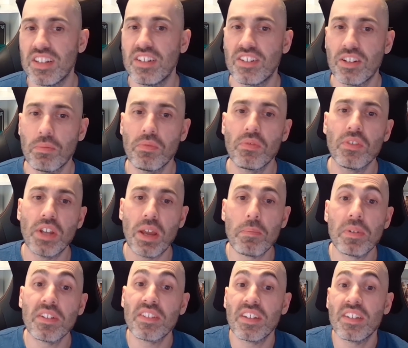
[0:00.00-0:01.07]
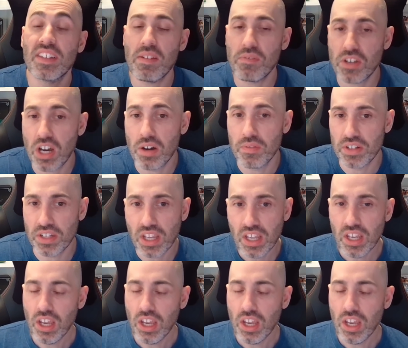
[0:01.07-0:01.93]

in some of the NPCs they've covered,